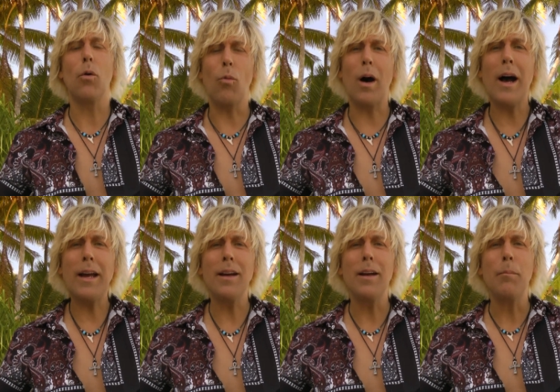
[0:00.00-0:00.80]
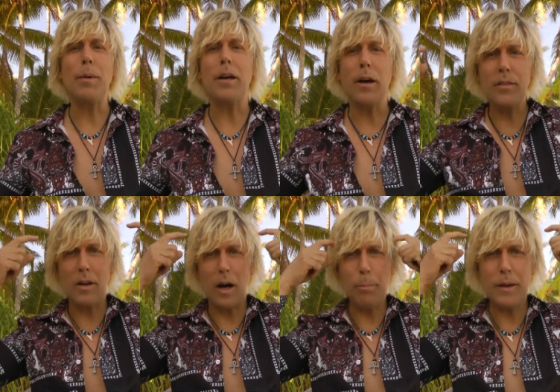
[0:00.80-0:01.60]
Why? Because
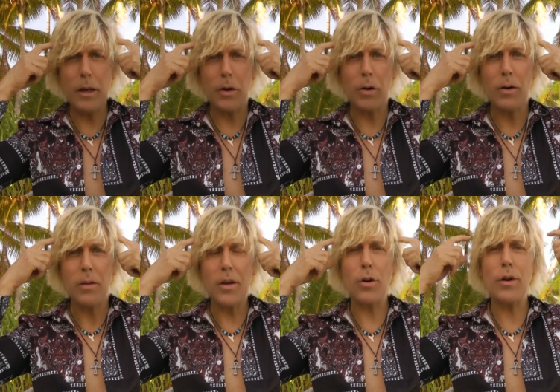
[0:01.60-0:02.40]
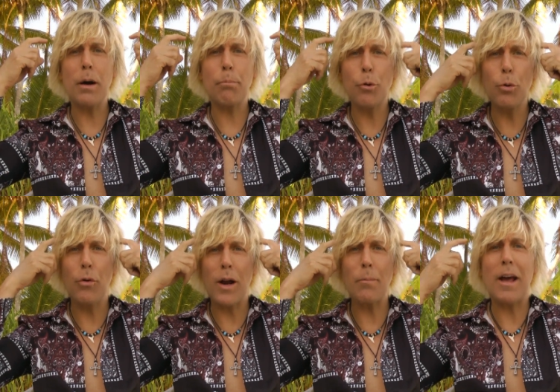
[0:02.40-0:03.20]
up here, they are not
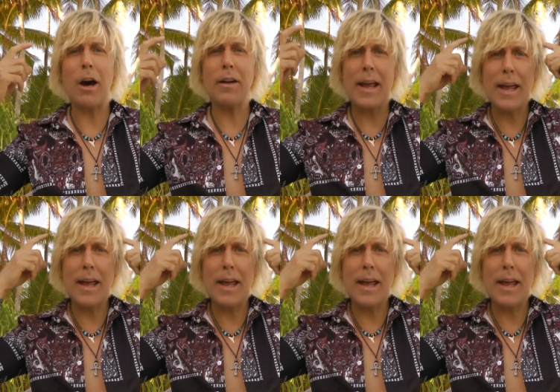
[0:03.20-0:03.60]
programmed how to